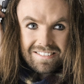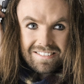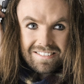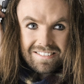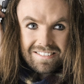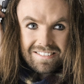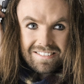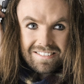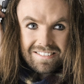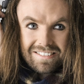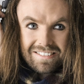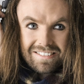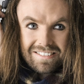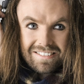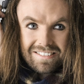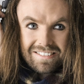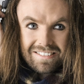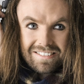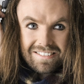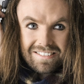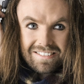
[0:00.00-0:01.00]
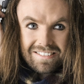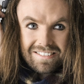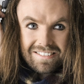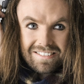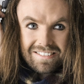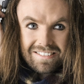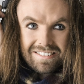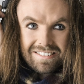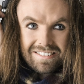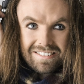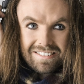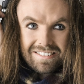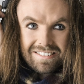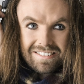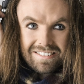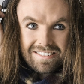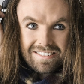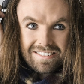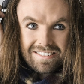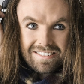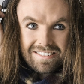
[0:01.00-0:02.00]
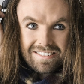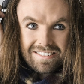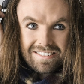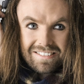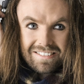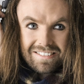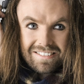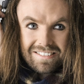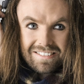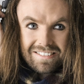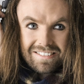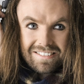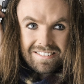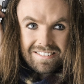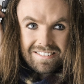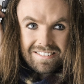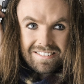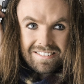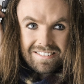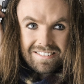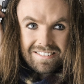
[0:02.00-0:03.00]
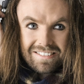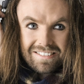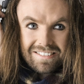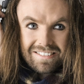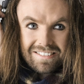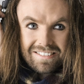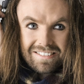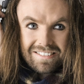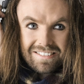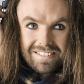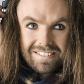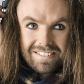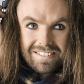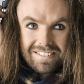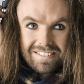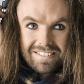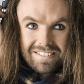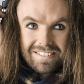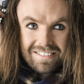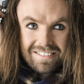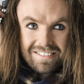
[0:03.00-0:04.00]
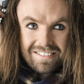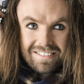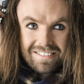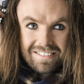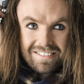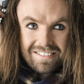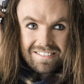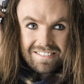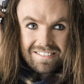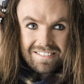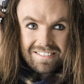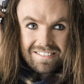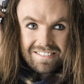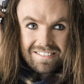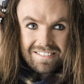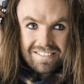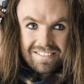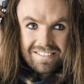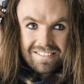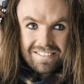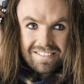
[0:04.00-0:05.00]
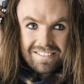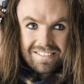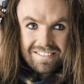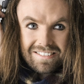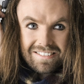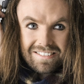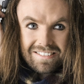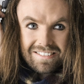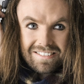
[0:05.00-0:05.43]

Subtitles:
[no speech]